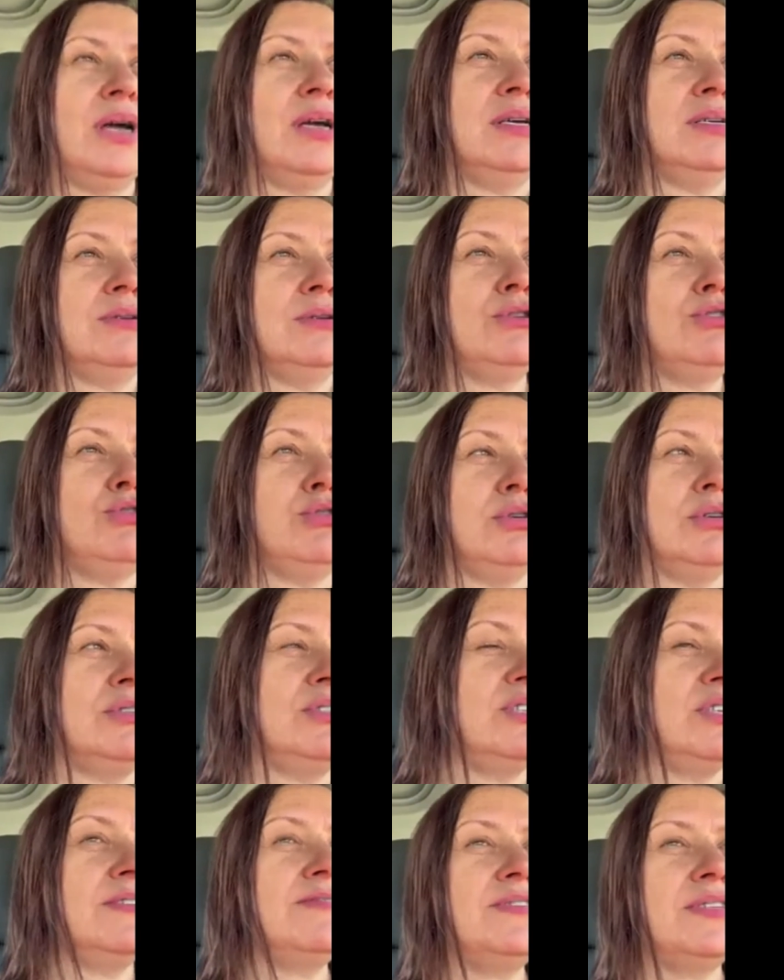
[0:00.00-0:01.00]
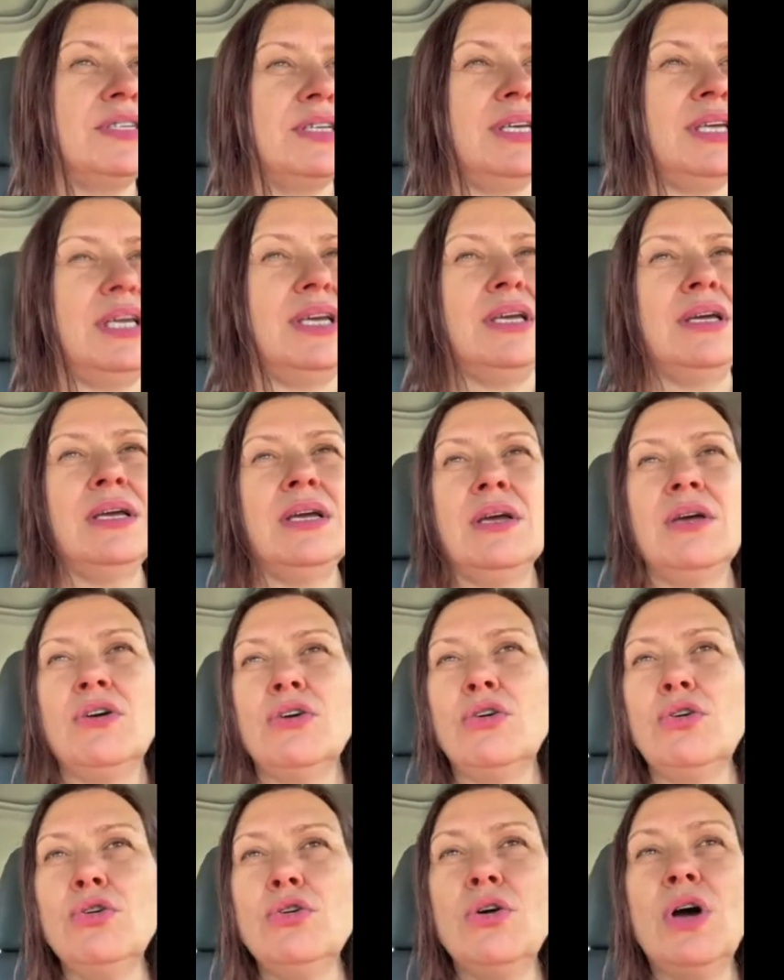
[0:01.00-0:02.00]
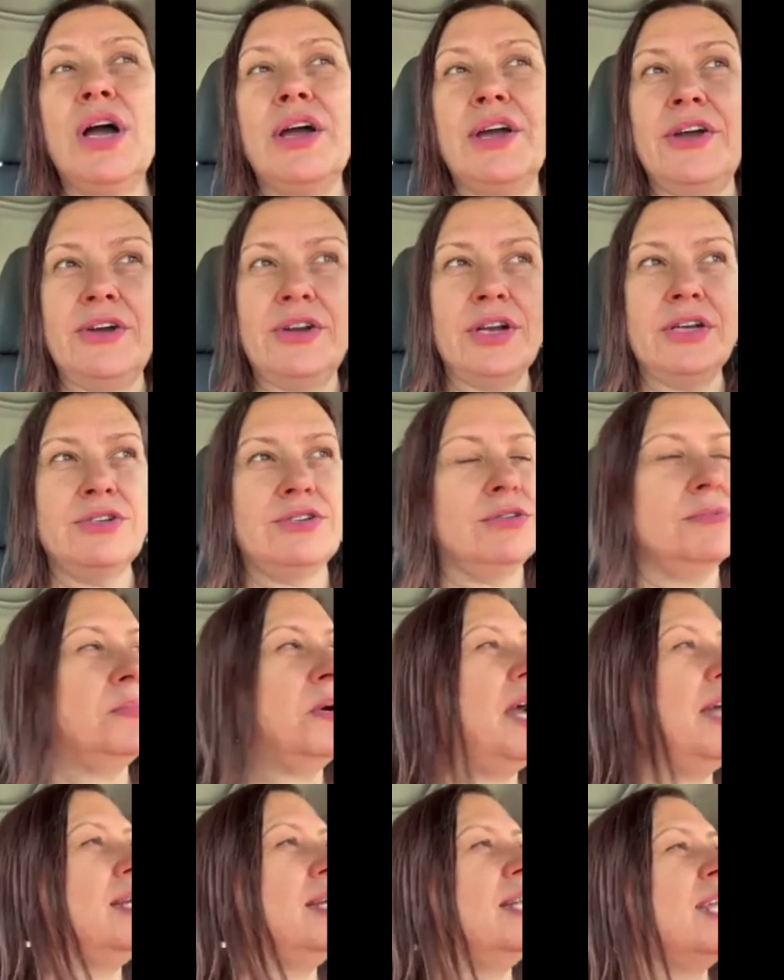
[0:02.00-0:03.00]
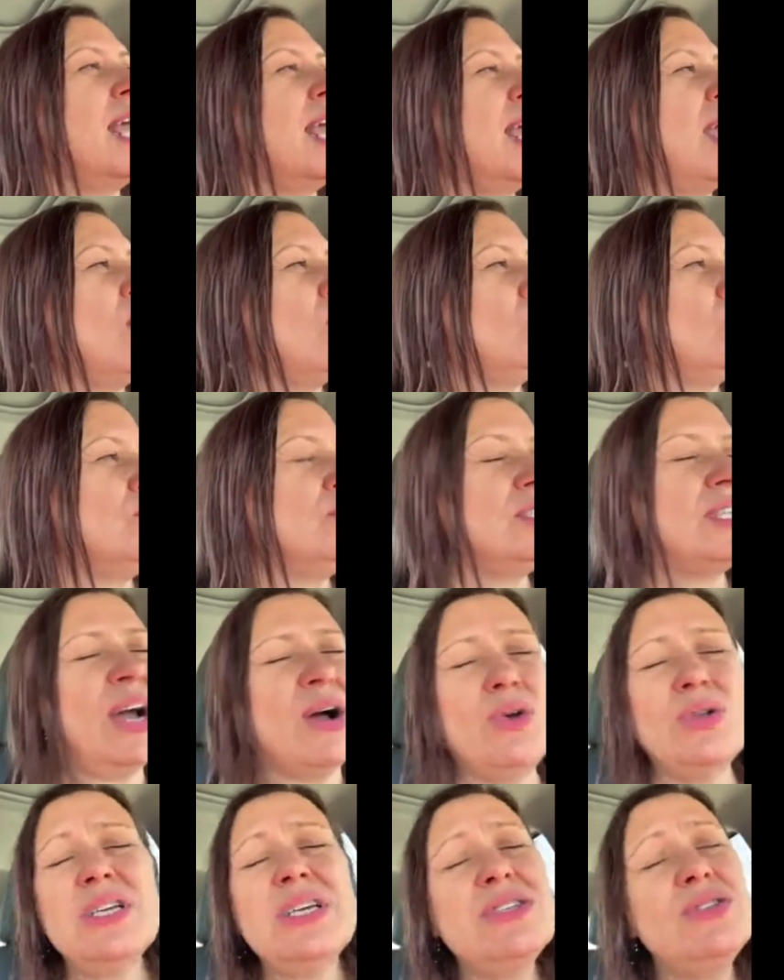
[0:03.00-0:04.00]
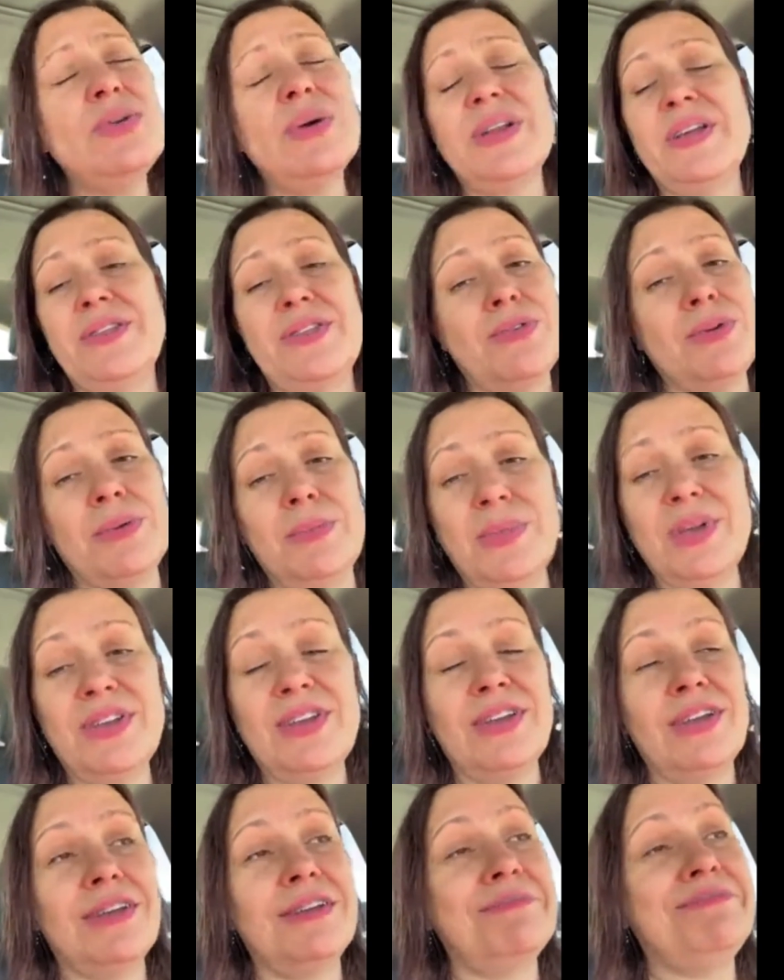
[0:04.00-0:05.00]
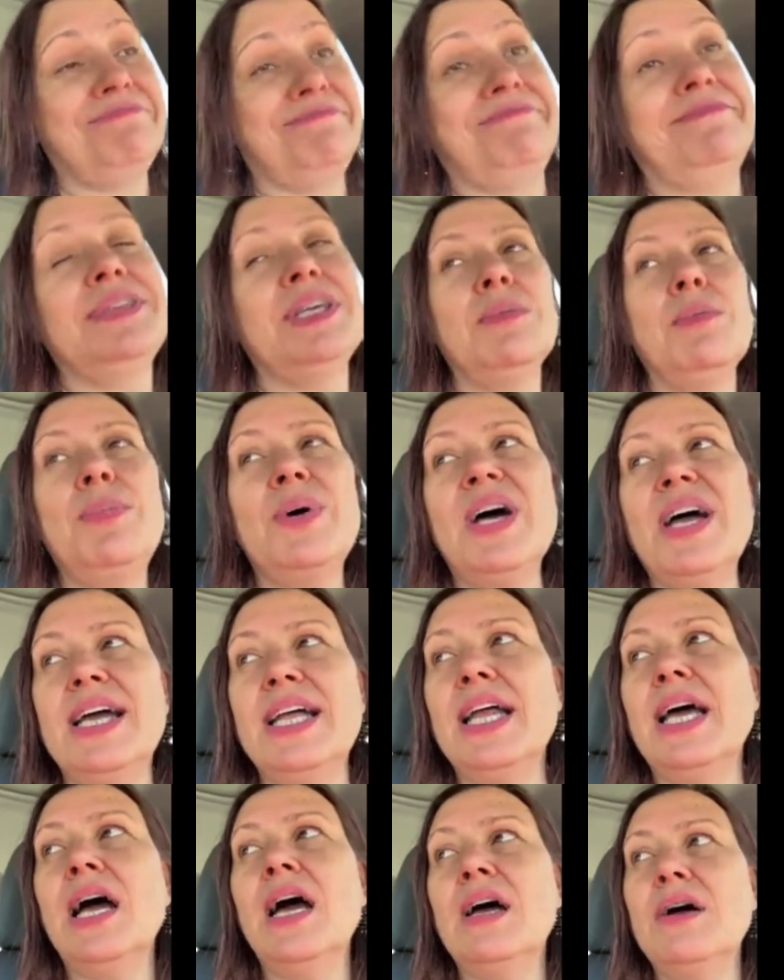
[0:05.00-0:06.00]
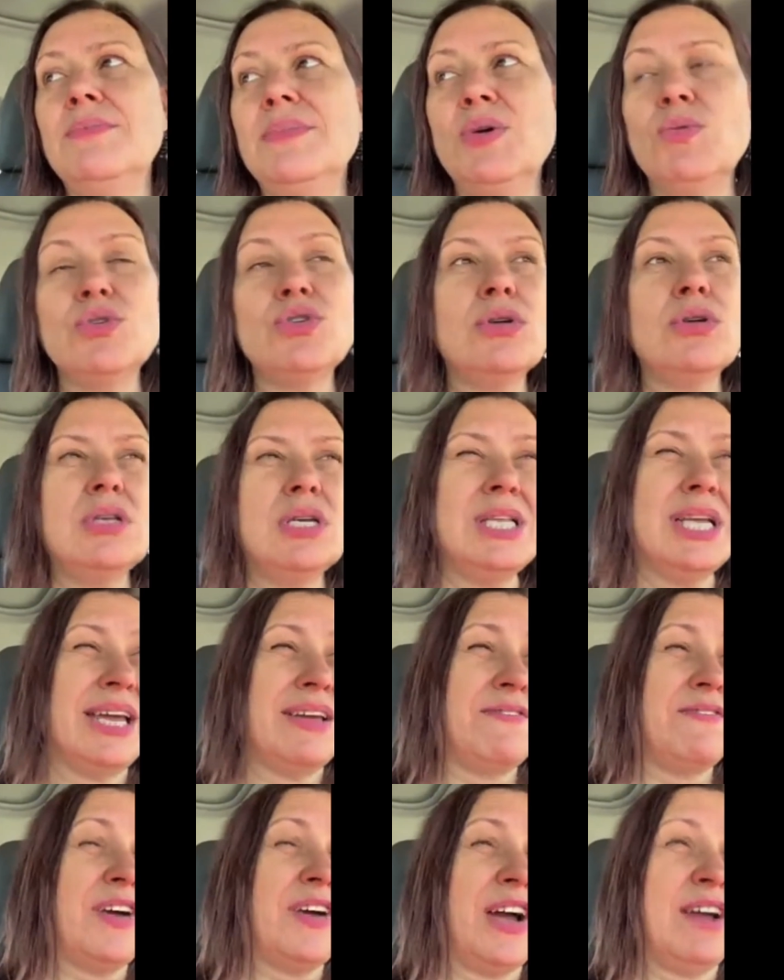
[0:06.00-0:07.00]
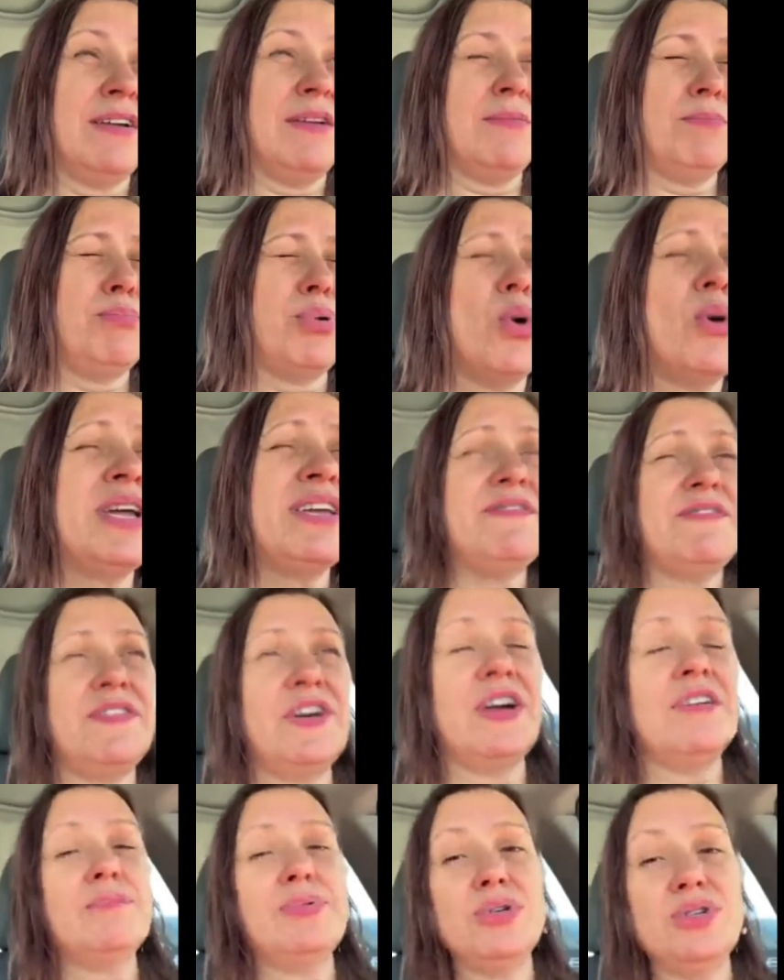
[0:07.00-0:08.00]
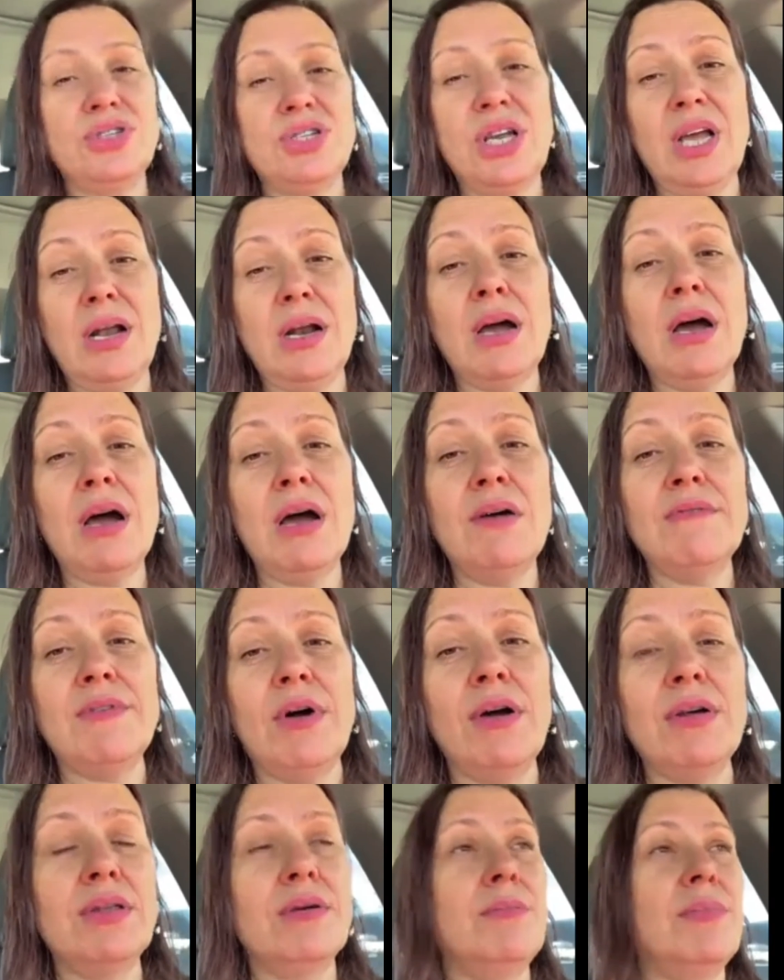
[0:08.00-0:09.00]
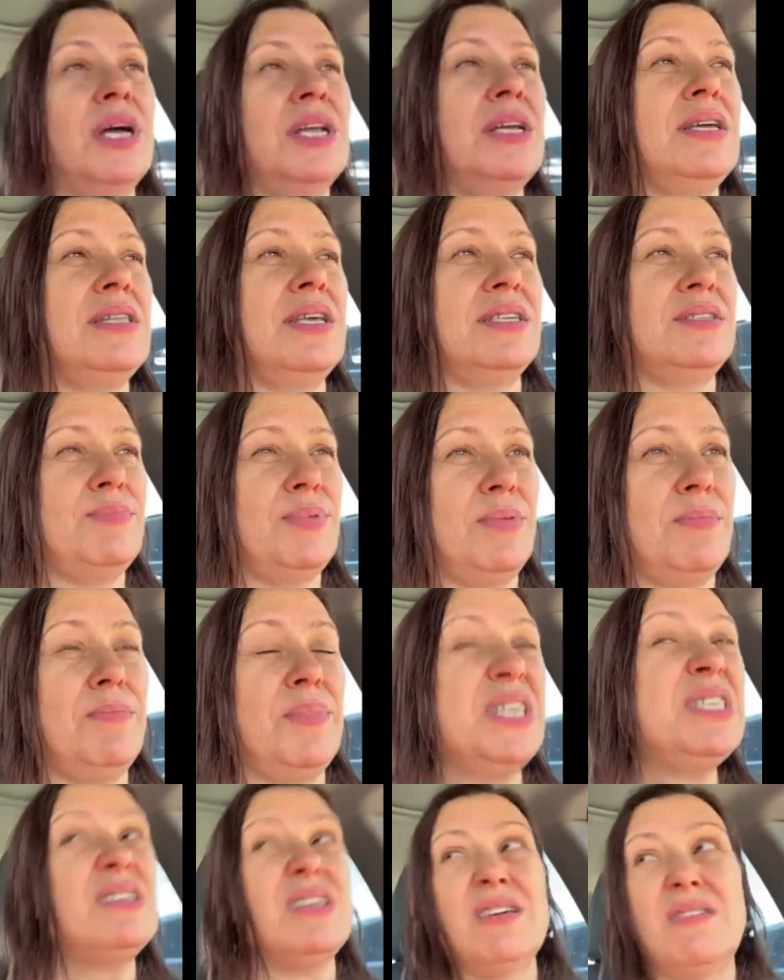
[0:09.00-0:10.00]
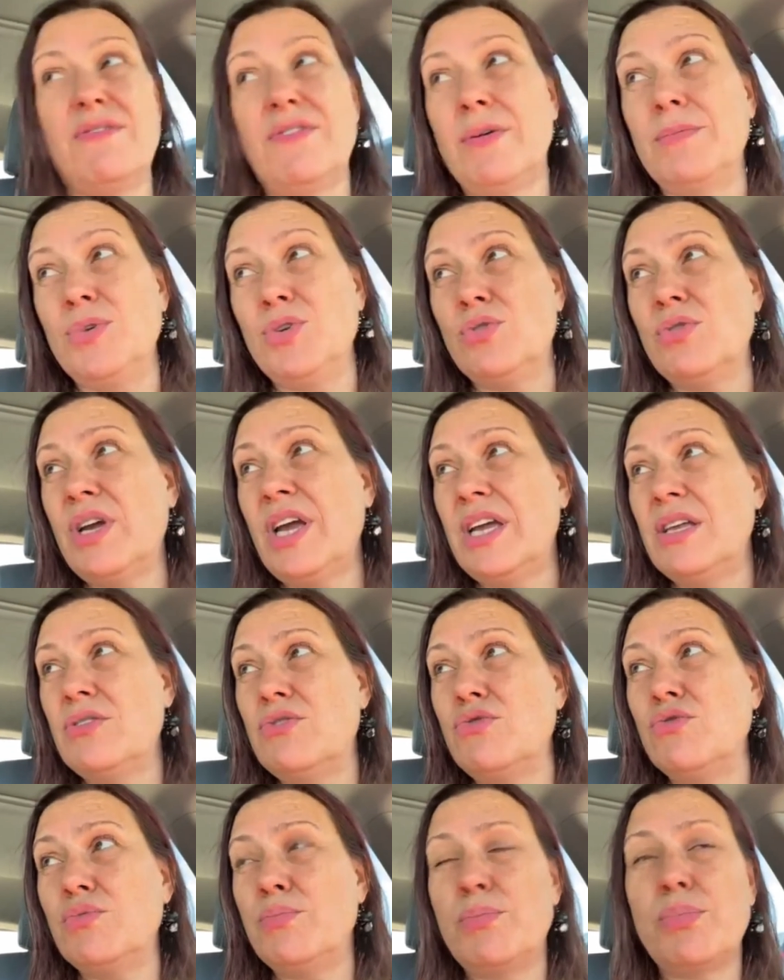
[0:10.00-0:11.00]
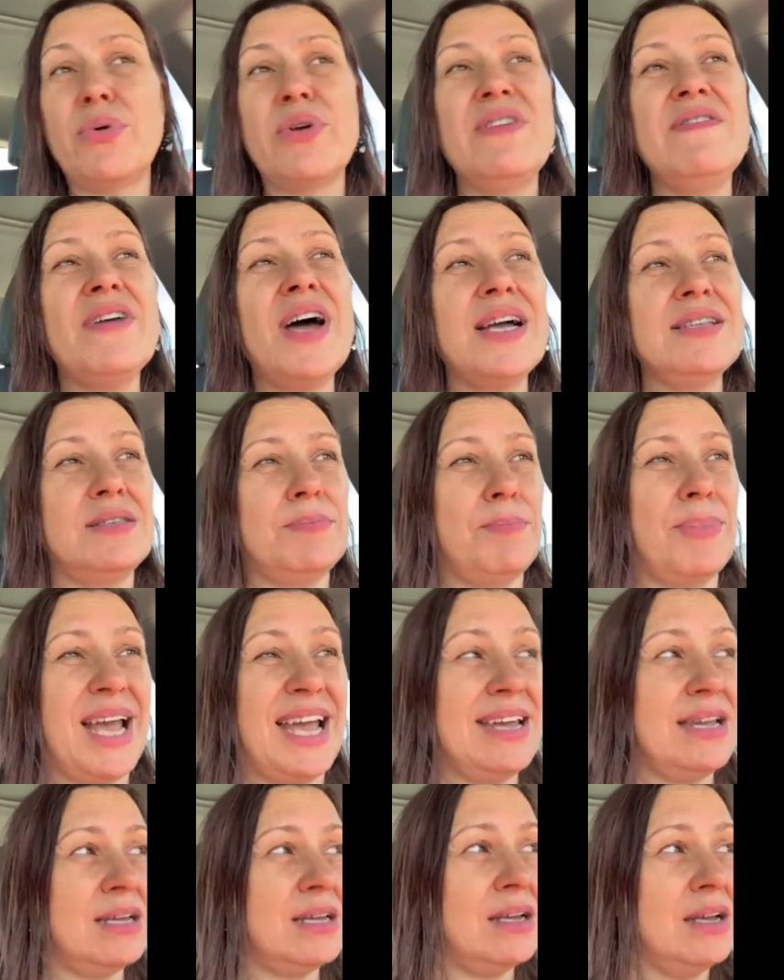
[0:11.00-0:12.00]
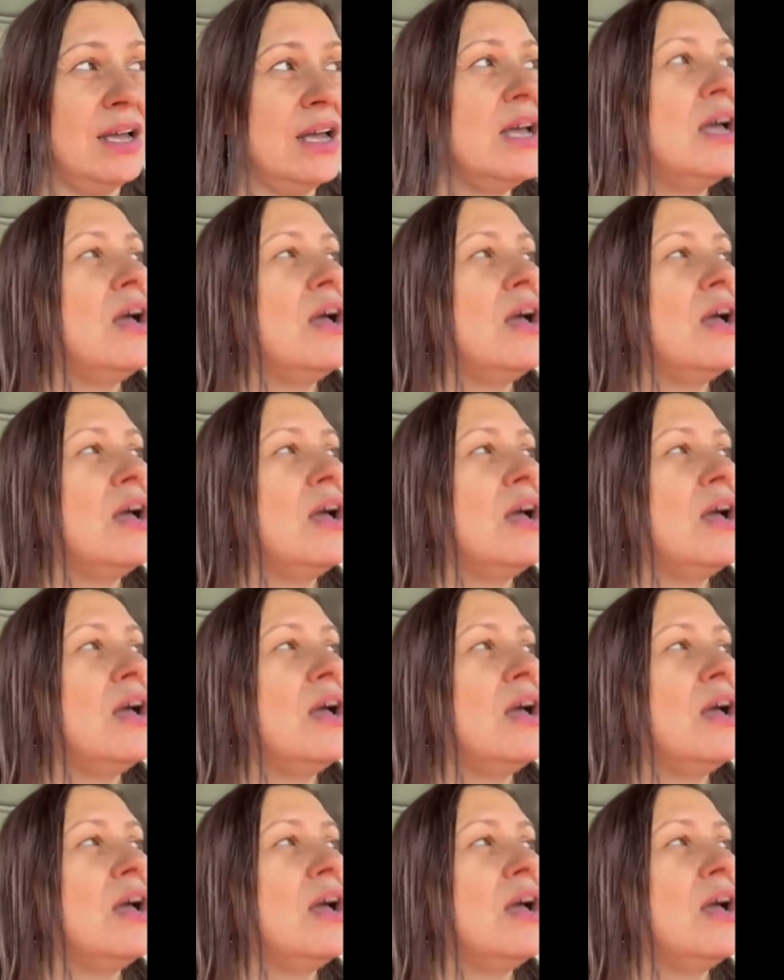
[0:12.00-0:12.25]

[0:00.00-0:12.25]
by Zlochevsky, who hired Hunter Biden, was only $23 million. But it was only like 5.5% of all the money that's been missing from Ukraine through Privat Bank,